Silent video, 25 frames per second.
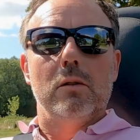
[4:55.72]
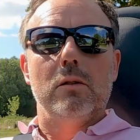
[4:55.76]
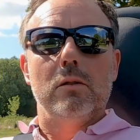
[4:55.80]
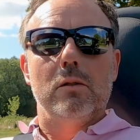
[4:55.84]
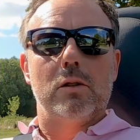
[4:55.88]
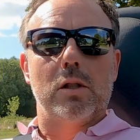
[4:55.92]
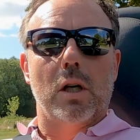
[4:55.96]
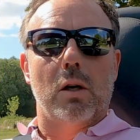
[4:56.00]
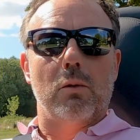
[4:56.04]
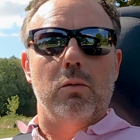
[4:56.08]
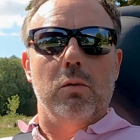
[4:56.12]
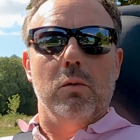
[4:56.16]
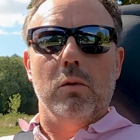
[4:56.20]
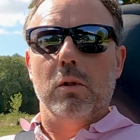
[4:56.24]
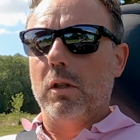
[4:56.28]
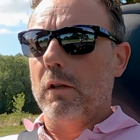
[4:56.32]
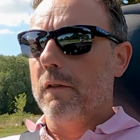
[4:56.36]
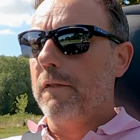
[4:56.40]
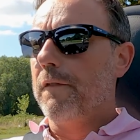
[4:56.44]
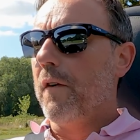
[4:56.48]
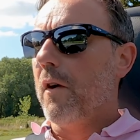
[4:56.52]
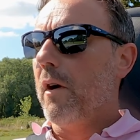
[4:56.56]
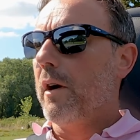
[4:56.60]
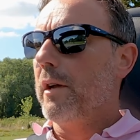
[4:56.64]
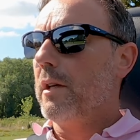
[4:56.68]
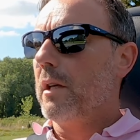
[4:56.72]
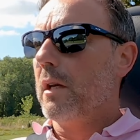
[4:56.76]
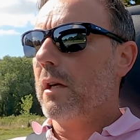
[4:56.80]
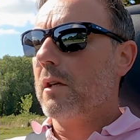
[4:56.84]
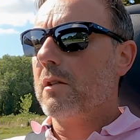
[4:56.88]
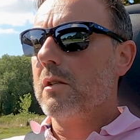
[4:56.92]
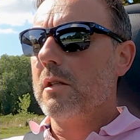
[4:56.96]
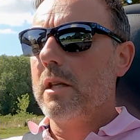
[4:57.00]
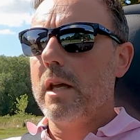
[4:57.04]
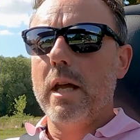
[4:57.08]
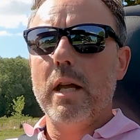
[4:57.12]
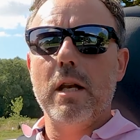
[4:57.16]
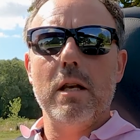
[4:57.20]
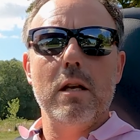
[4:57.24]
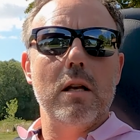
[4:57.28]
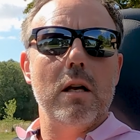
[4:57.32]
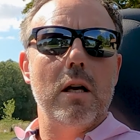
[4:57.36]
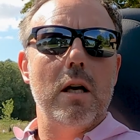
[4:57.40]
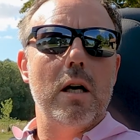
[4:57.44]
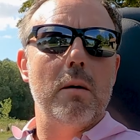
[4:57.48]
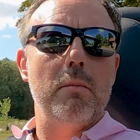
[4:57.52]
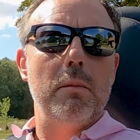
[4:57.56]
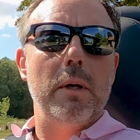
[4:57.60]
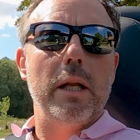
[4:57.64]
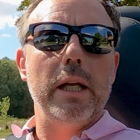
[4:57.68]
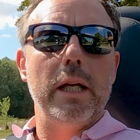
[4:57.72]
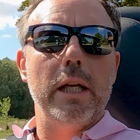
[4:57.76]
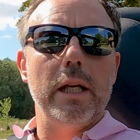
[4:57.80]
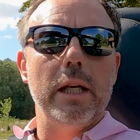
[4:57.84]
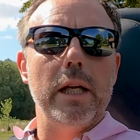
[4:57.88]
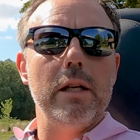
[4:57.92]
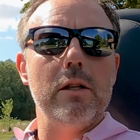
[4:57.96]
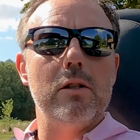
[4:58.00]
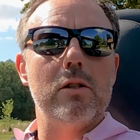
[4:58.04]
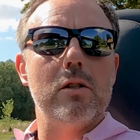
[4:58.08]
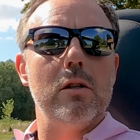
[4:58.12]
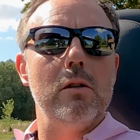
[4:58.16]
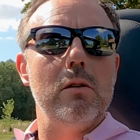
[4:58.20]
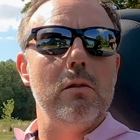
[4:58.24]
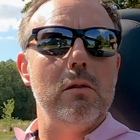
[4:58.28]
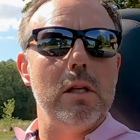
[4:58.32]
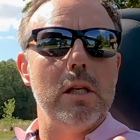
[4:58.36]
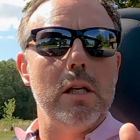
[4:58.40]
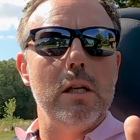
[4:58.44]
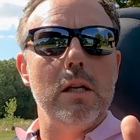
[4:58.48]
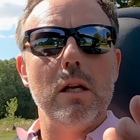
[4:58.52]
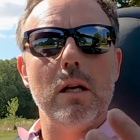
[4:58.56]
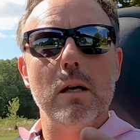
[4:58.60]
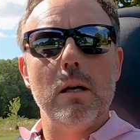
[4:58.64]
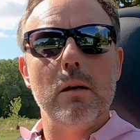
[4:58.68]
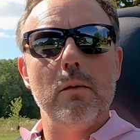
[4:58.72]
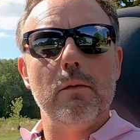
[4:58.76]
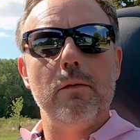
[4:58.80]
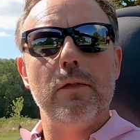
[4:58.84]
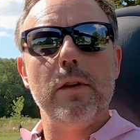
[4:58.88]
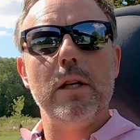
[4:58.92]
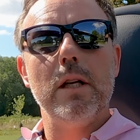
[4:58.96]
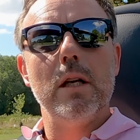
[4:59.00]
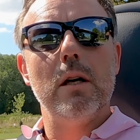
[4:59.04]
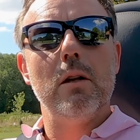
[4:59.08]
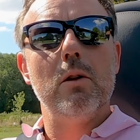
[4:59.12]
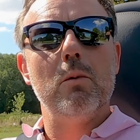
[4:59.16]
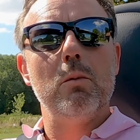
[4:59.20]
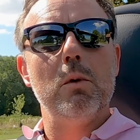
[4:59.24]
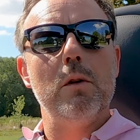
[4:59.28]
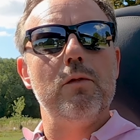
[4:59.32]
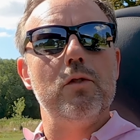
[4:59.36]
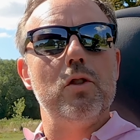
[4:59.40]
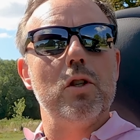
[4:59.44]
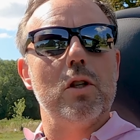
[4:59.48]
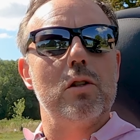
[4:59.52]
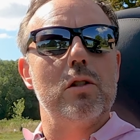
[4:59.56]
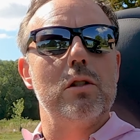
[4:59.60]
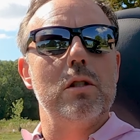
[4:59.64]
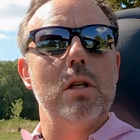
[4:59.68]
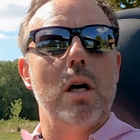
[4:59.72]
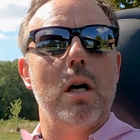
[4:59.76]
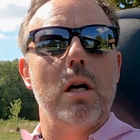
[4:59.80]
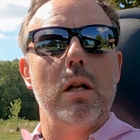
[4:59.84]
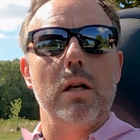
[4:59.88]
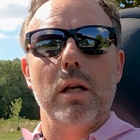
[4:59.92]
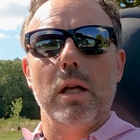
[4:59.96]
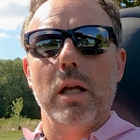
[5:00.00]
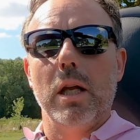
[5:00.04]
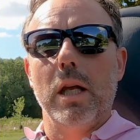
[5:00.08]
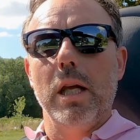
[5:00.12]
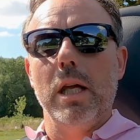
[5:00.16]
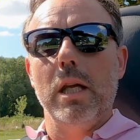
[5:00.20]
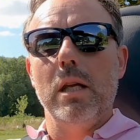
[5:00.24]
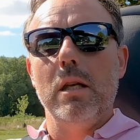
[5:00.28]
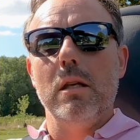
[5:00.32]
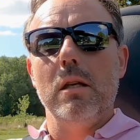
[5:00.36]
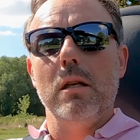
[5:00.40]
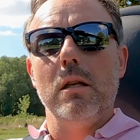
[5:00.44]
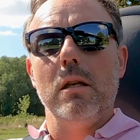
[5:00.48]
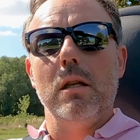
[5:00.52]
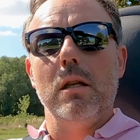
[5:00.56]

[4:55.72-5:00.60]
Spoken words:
So you find us then linking into the video that we've just done in